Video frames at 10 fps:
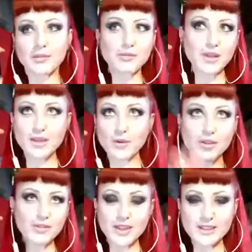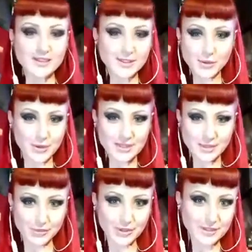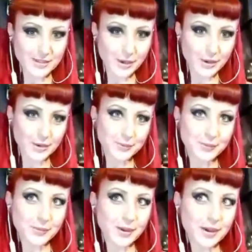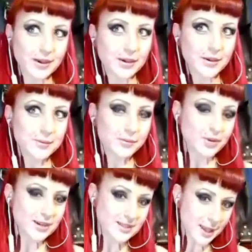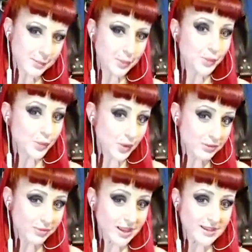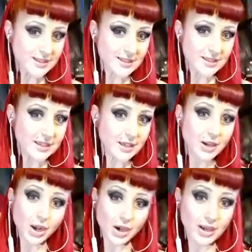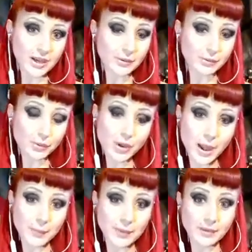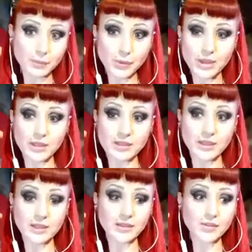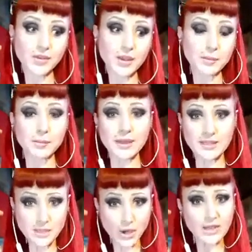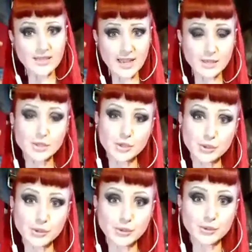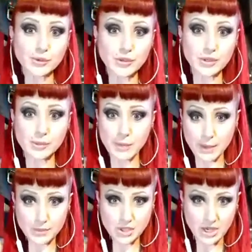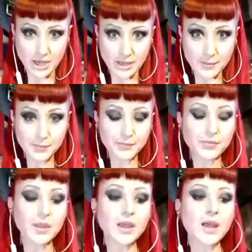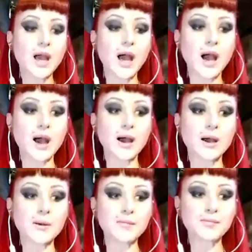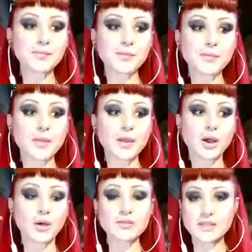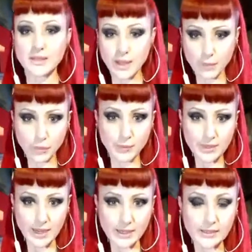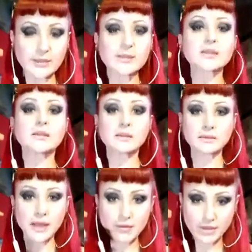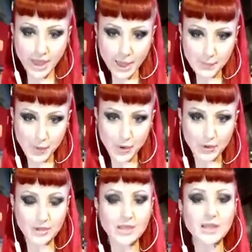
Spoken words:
their fantasies are always different. So, for an example, one fantasy a client will come in with is being tied down to the barber chair. Um, Obviously, they will be naked. They have a cape on,